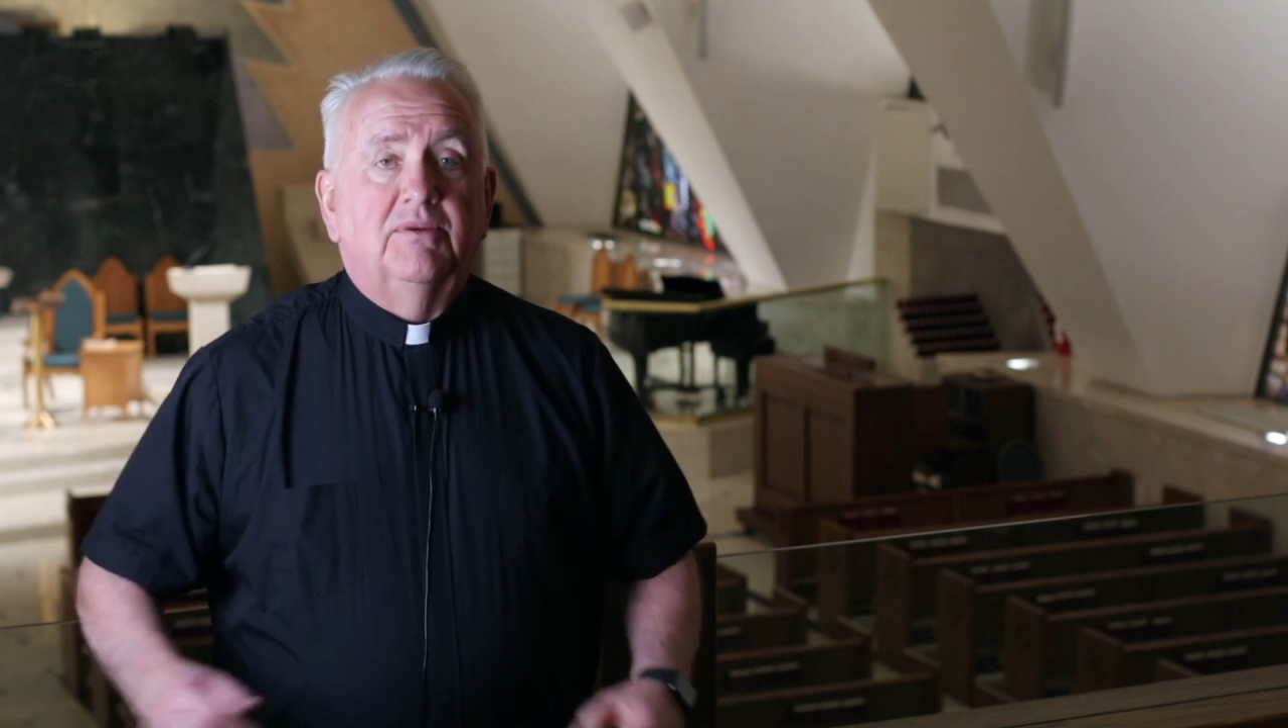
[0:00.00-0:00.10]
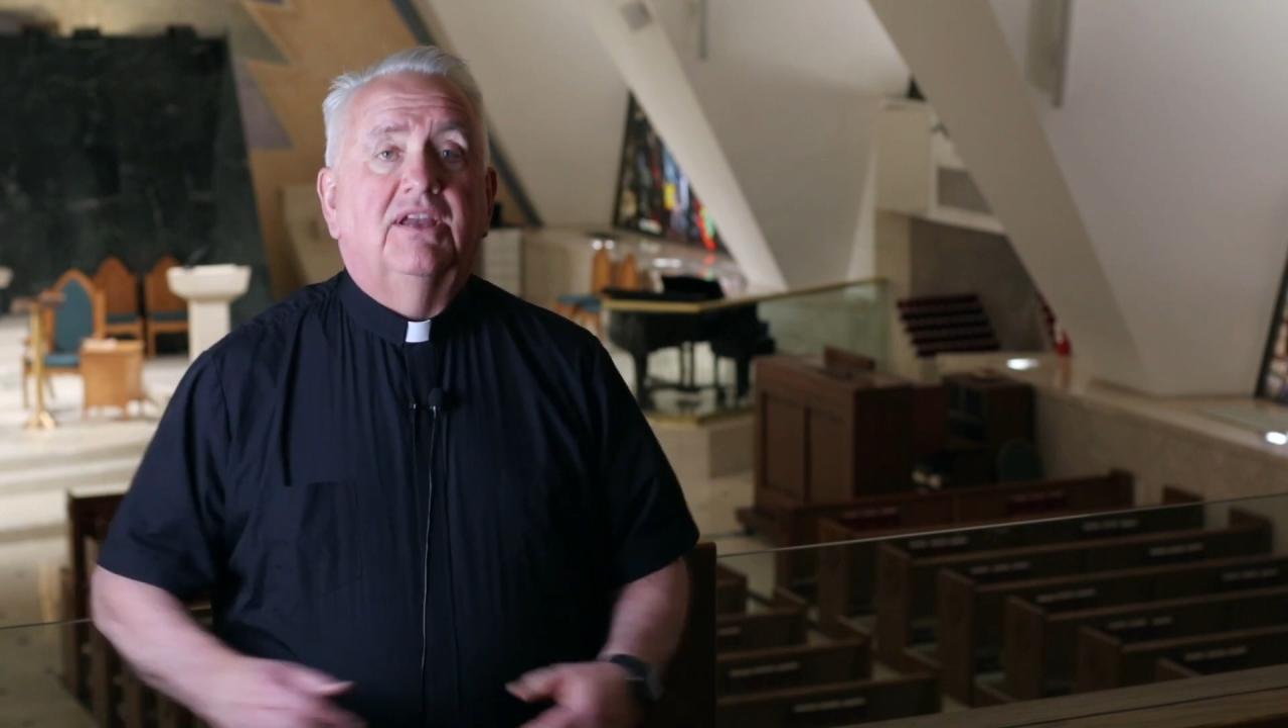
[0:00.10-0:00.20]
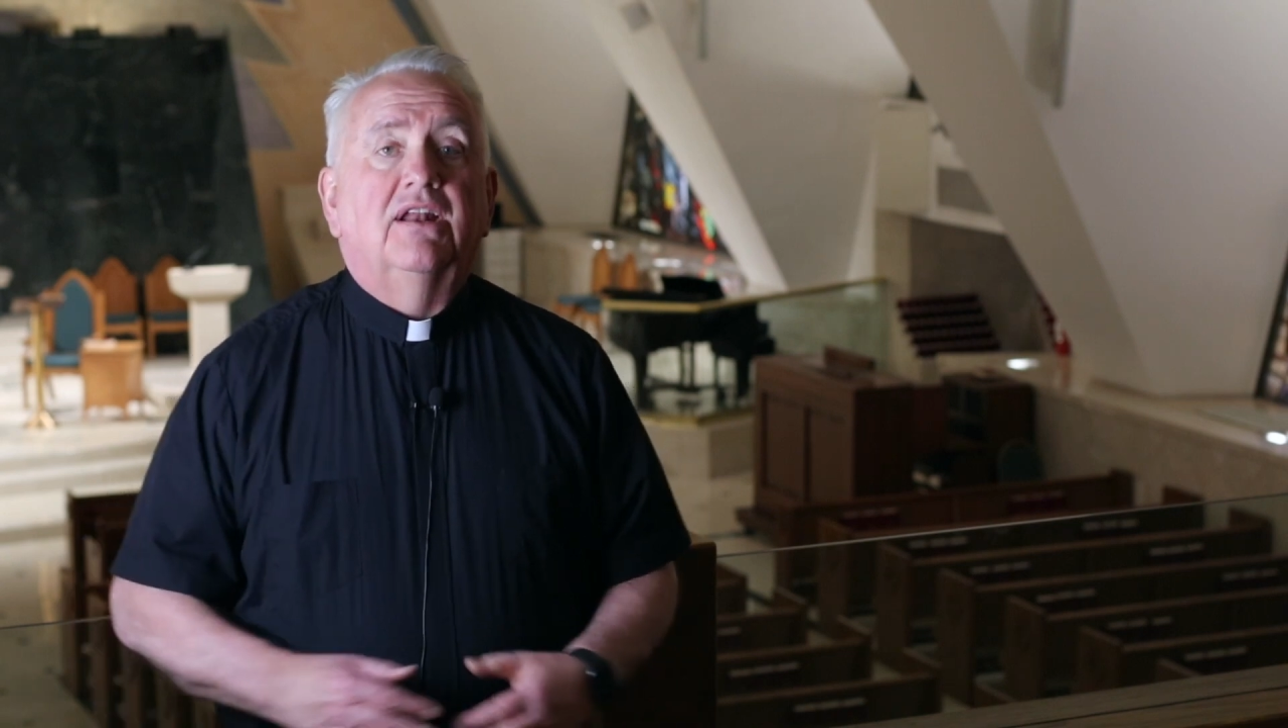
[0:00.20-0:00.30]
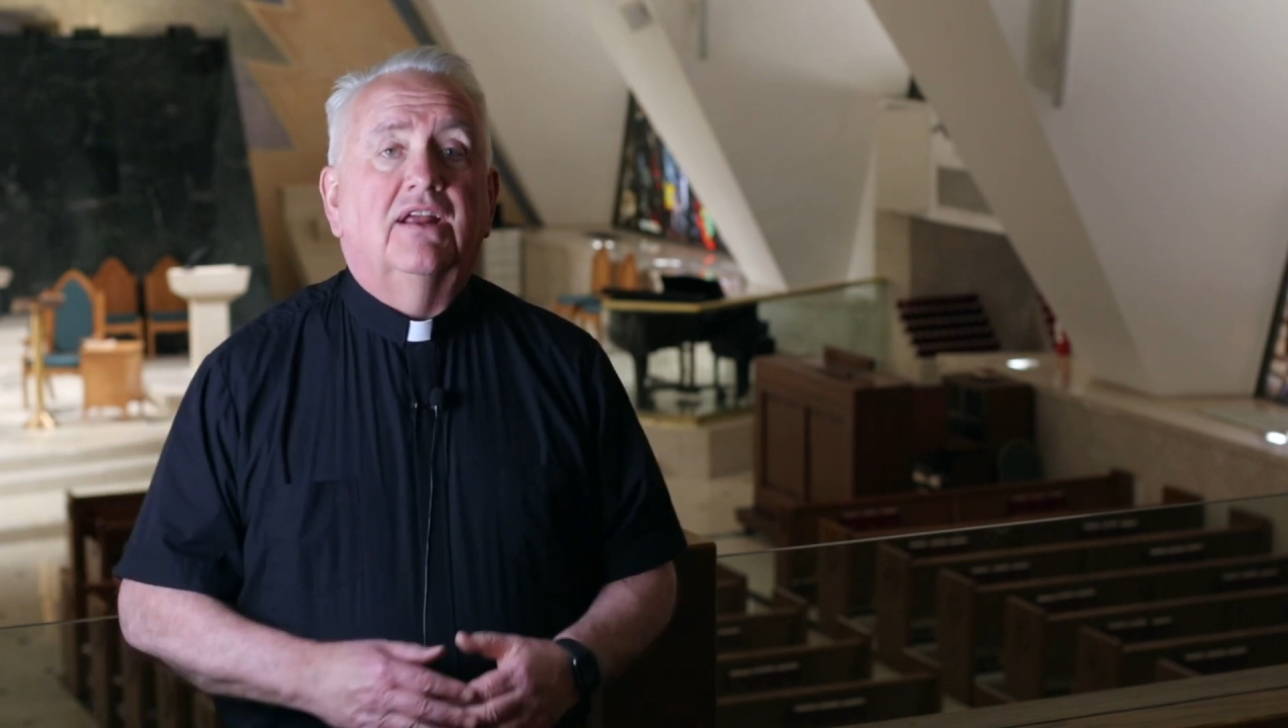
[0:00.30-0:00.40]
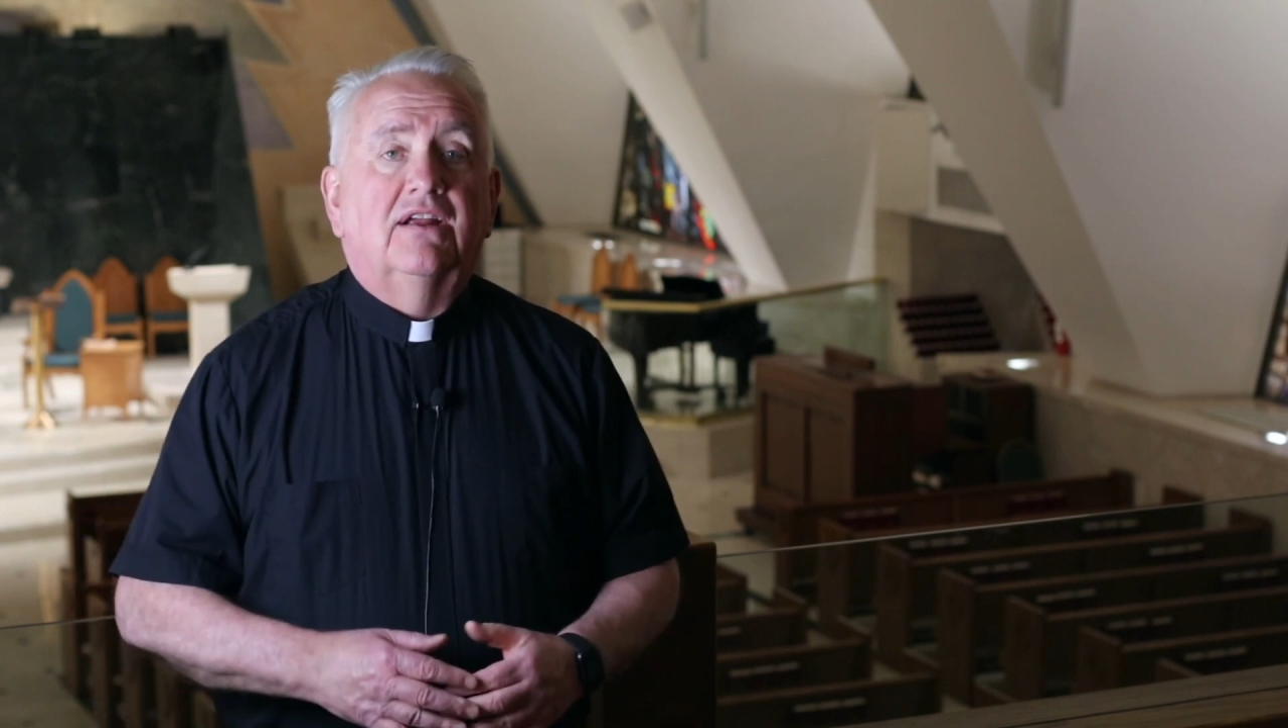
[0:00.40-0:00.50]

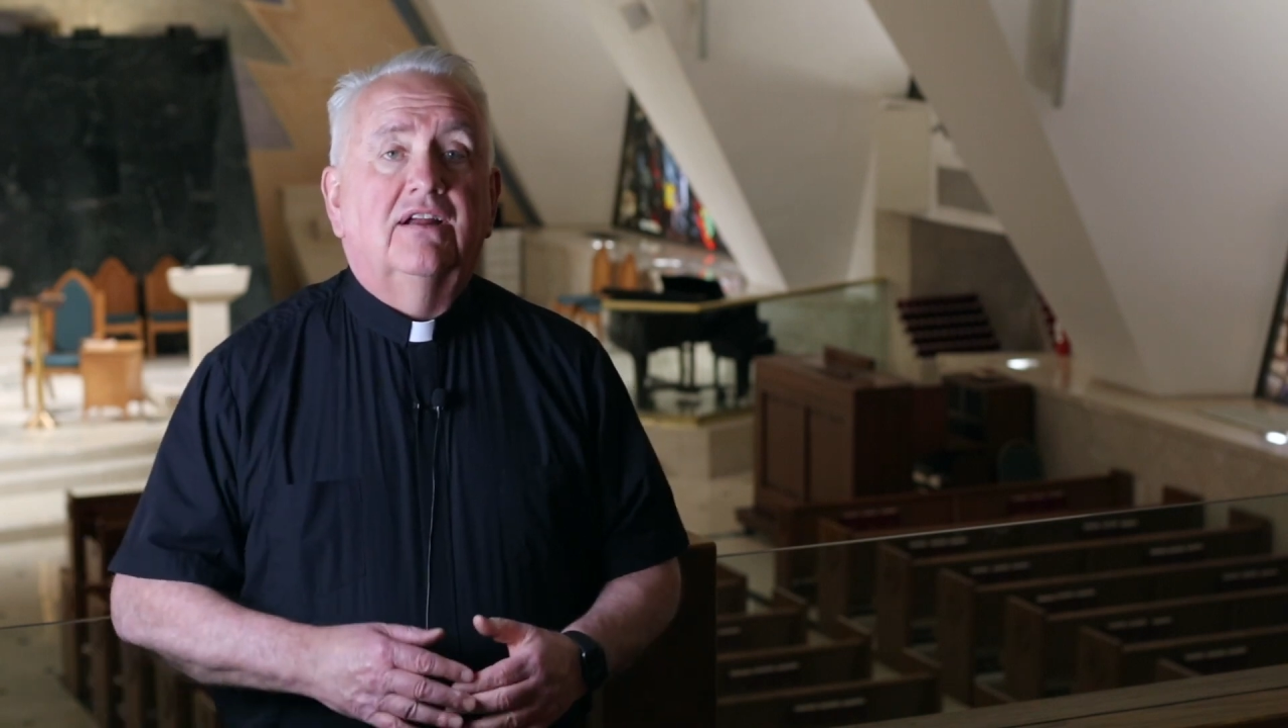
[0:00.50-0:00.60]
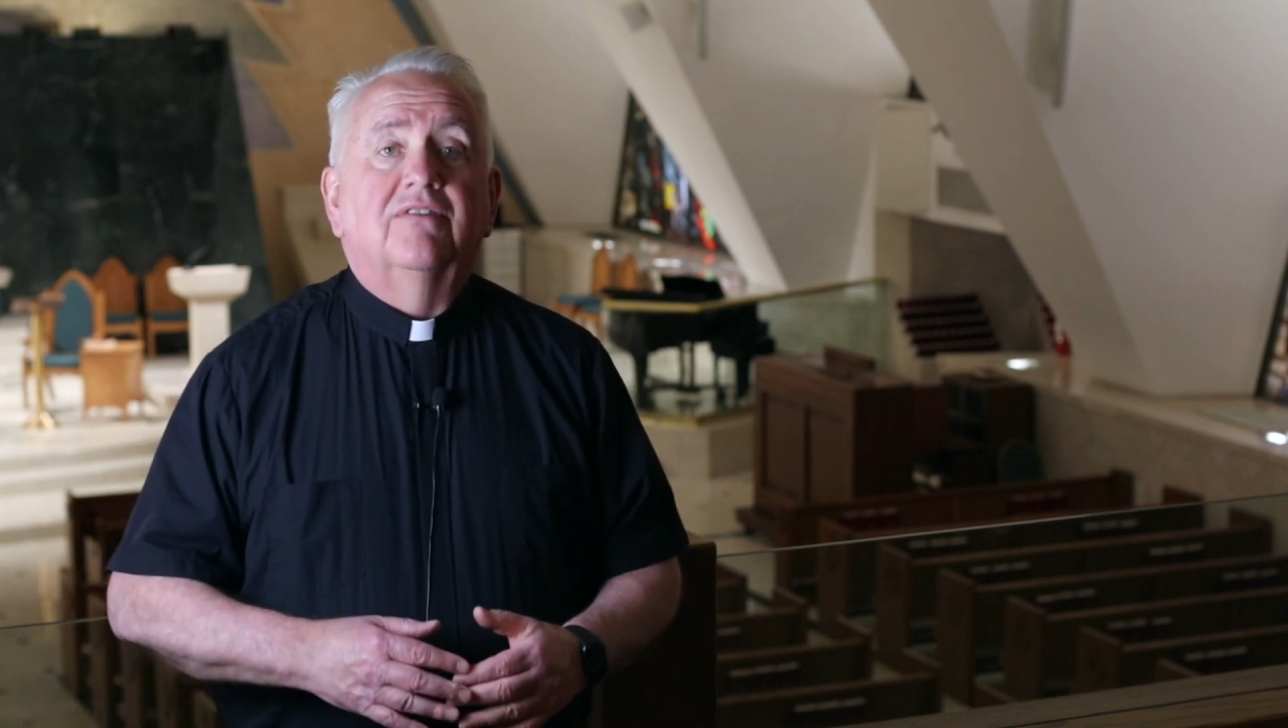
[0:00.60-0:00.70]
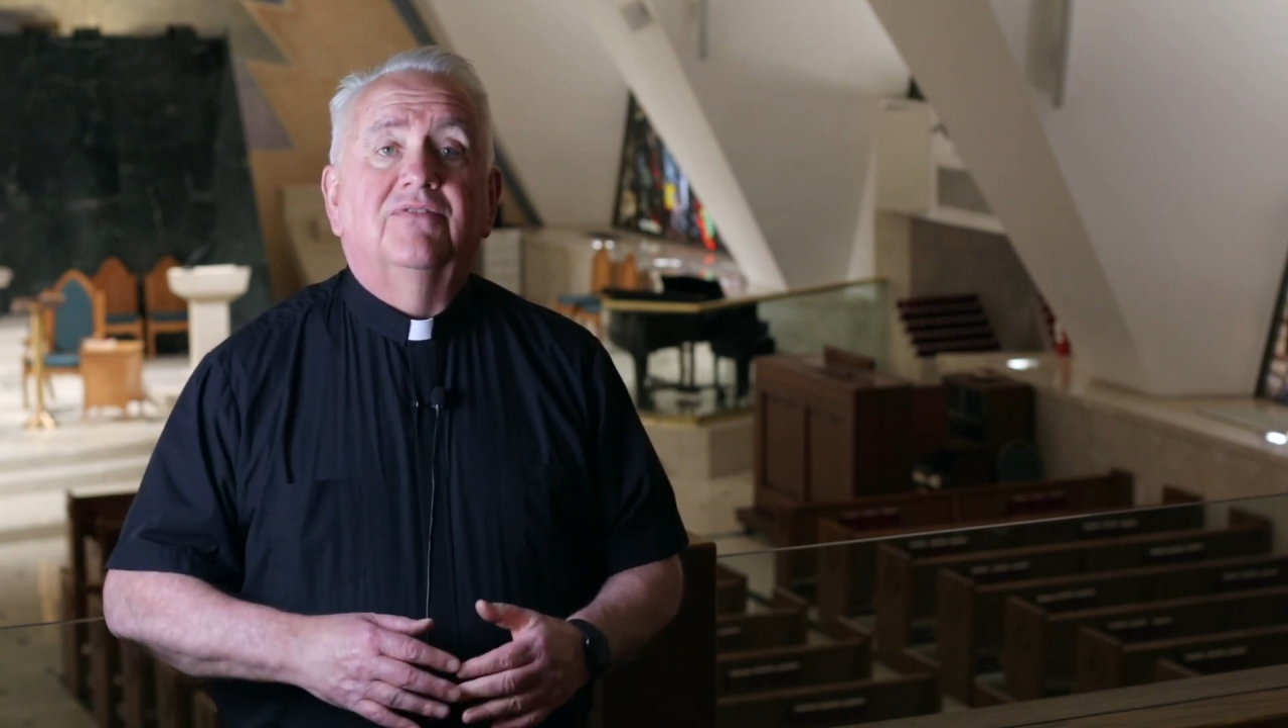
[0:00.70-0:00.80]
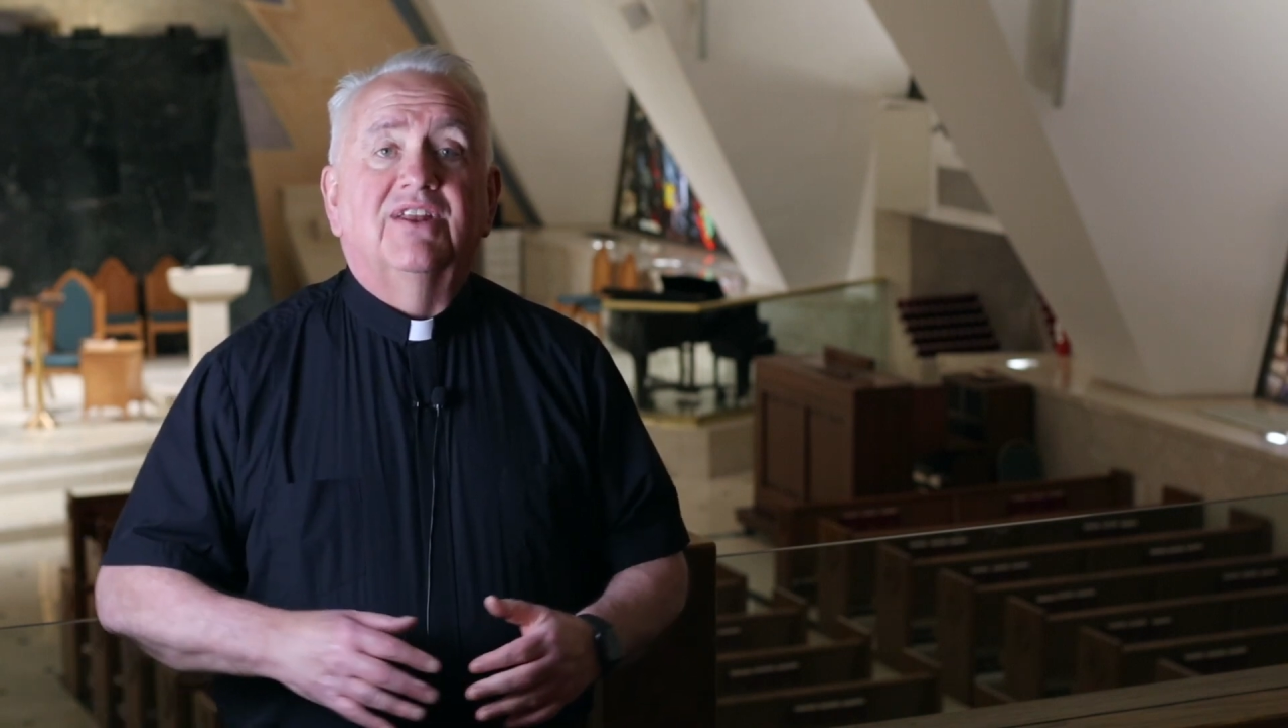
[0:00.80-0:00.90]
beginning of